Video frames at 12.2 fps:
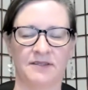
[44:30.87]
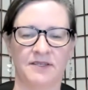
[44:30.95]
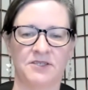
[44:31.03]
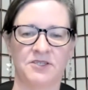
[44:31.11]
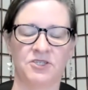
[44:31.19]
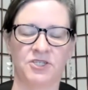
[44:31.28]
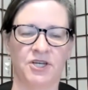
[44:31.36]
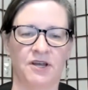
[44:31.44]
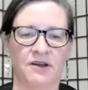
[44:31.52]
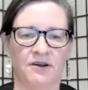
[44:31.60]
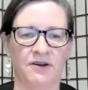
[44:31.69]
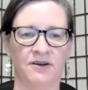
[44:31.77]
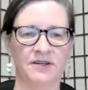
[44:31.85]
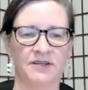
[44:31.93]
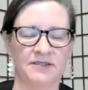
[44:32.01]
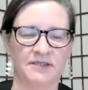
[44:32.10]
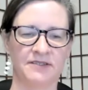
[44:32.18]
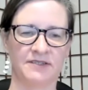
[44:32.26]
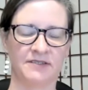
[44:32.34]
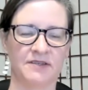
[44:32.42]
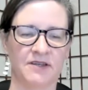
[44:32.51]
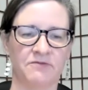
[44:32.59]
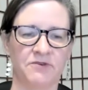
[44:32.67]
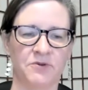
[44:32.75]
This chair is
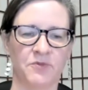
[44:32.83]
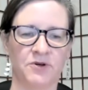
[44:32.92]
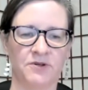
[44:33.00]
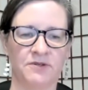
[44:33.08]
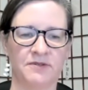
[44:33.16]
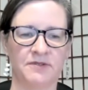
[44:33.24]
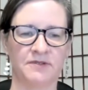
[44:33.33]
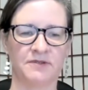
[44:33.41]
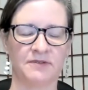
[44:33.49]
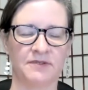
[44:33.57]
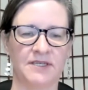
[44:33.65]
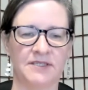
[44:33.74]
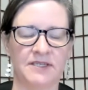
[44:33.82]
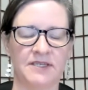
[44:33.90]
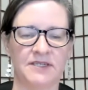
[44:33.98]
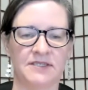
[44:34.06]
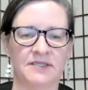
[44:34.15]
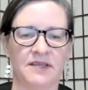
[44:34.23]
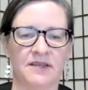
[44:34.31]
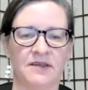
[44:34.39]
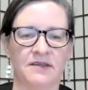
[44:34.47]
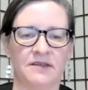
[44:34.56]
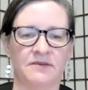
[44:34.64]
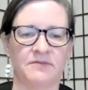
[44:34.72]
comfortable, easy to sit
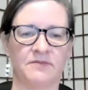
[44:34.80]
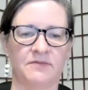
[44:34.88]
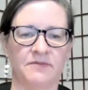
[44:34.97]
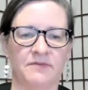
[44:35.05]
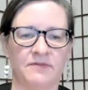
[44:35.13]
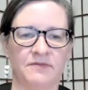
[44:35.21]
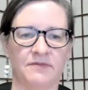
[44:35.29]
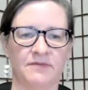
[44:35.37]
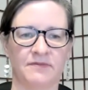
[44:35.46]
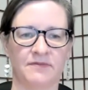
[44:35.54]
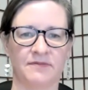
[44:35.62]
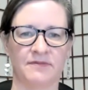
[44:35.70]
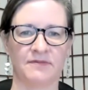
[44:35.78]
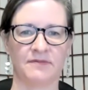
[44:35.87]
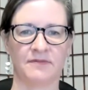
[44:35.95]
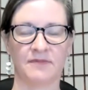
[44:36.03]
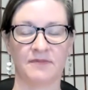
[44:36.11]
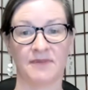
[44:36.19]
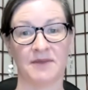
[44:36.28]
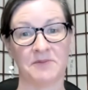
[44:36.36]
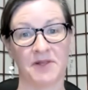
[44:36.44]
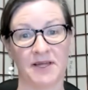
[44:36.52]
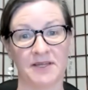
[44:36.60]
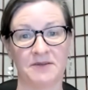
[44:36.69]
in. I'm
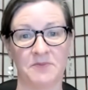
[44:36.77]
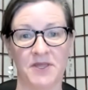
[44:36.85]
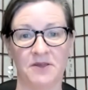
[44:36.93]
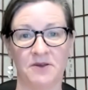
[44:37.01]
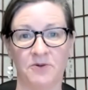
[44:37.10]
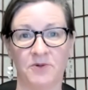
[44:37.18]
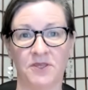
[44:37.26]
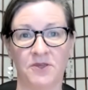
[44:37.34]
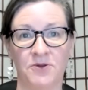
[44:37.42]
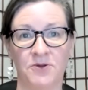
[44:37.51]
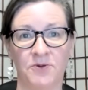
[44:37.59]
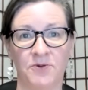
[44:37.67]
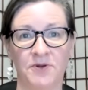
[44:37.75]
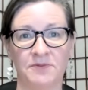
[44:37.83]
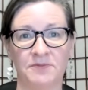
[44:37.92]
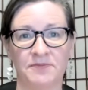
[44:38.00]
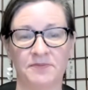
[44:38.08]
glad to be here with you.